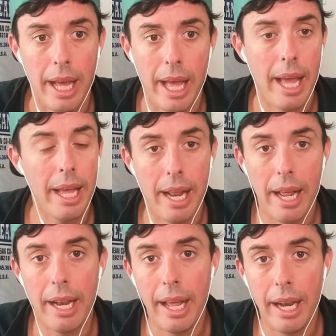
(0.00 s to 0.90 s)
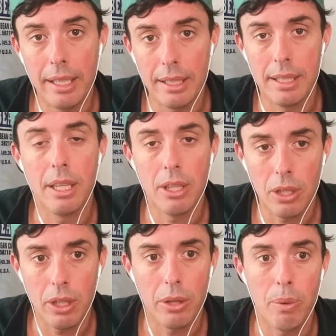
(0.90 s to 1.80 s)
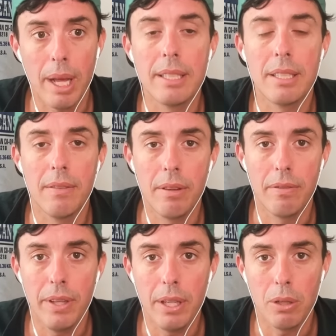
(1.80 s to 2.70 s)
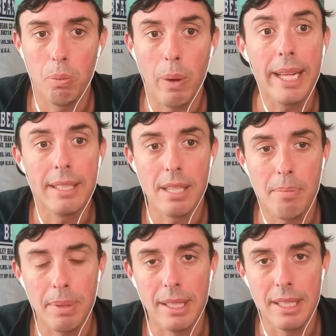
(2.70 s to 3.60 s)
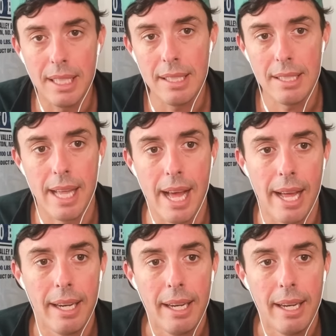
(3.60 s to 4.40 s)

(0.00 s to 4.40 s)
and, and, and until the rest of the field wakes up and sees that,